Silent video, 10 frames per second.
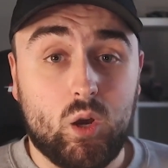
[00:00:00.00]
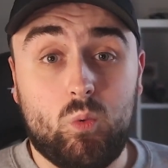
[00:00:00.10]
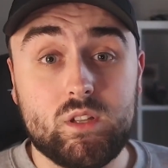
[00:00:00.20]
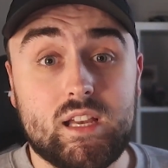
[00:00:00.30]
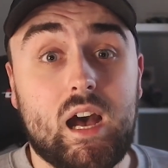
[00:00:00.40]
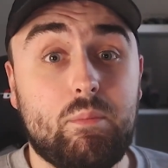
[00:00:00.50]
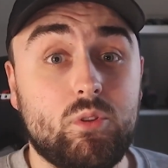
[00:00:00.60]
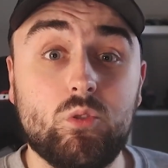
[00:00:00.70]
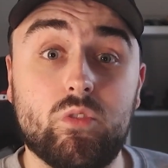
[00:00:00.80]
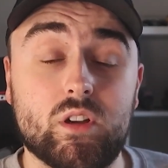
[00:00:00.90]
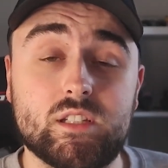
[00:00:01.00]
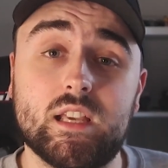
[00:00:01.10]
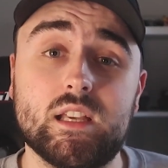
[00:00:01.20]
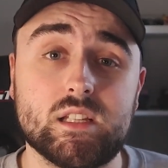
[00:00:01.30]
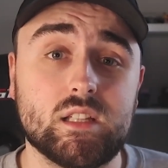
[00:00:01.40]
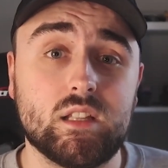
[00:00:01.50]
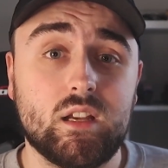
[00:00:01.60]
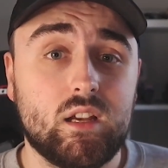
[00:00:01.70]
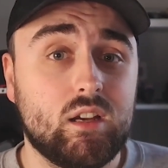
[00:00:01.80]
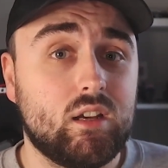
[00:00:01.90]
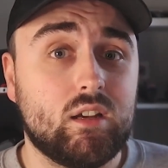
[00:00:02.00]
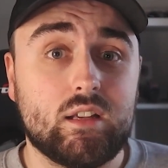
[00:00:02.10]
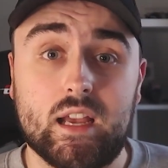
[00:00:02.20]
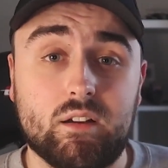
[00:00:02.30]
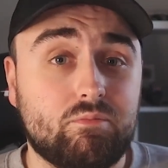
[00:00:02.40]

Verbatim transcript: what's happened over a season. Yeah,